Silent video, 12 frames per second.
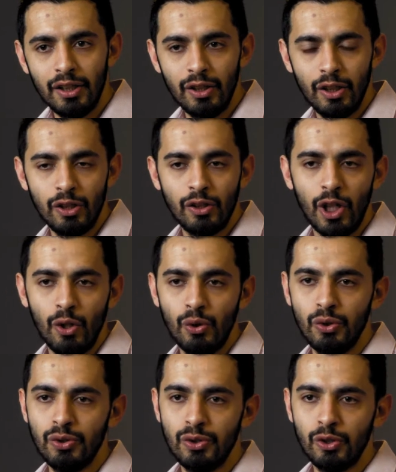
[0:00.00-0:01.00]

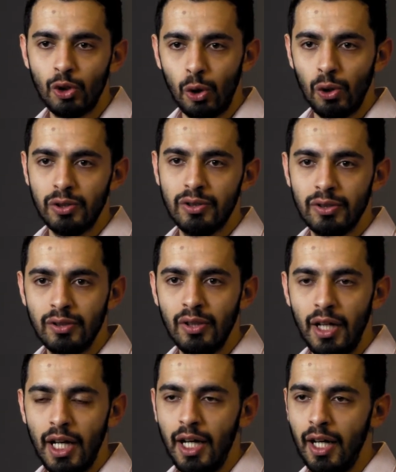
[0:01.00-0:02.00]
those thoughts
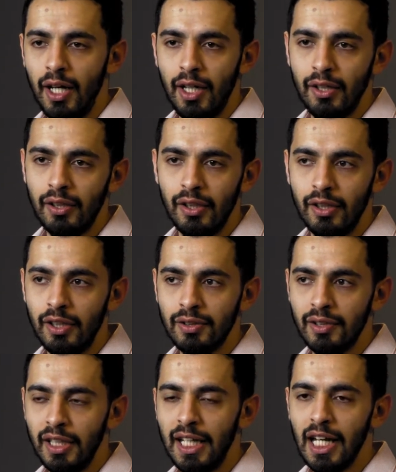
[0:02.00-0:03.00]
and this
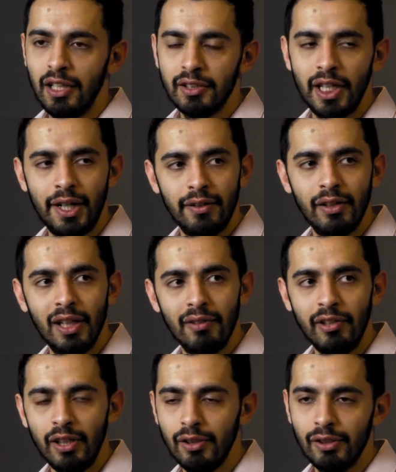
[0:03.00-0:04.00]
egalitarian
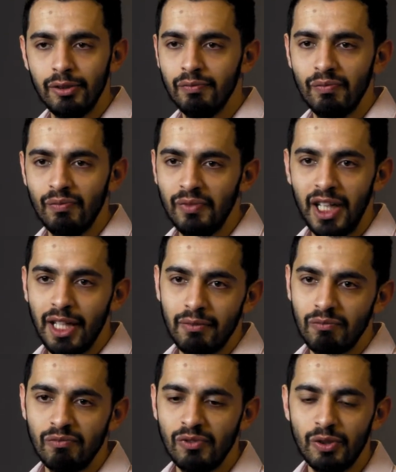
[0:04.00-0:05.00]
living, that
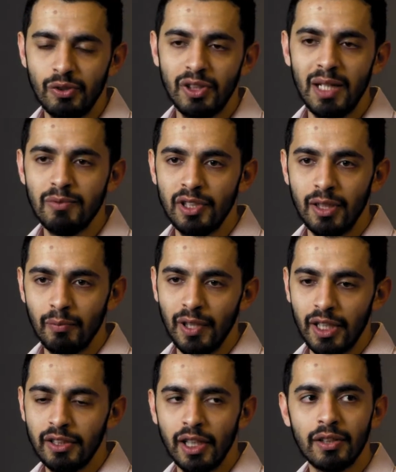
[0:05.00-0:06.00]
seeps in, but
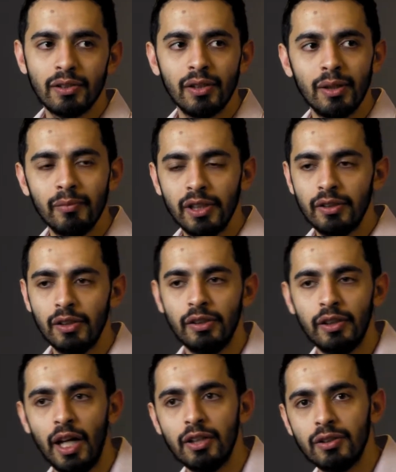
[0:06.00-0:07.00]
it takes time. It
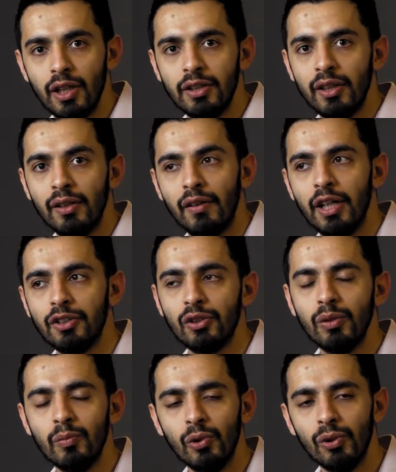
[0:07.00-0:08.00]
takes a generation
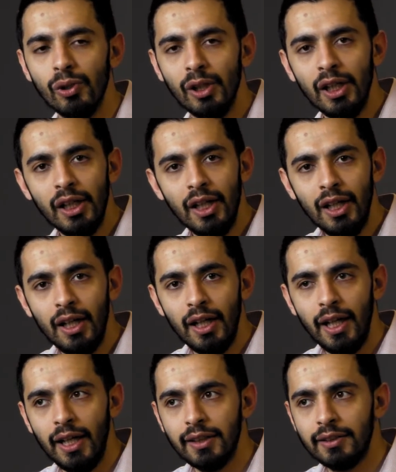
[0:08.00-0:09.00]
or more.
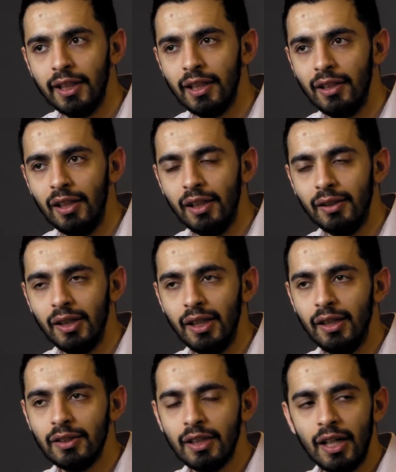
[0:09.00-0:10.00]
And secondly,
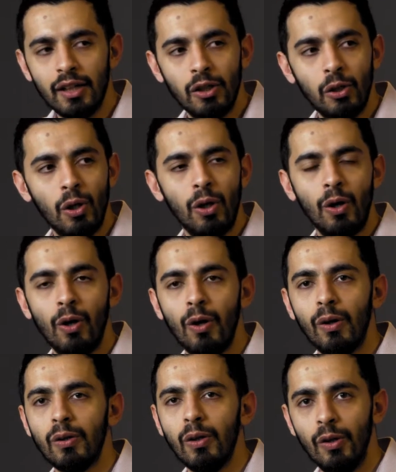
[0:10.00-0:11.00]
India's had a
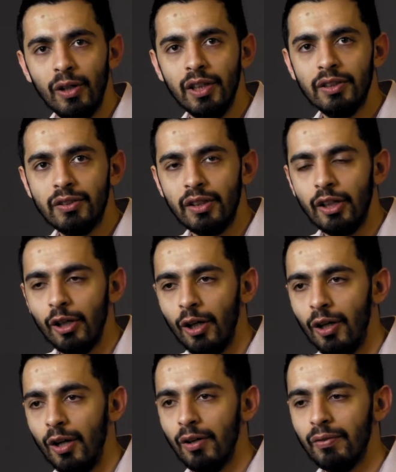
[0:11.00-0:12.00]
long history
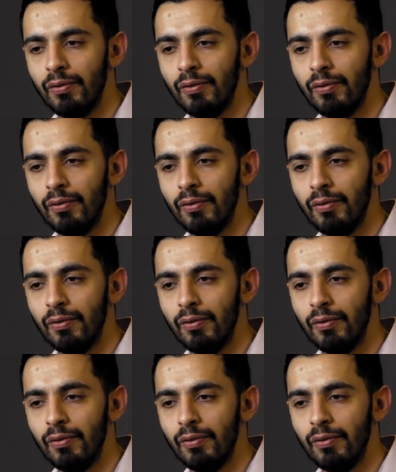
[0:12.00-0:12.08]
of,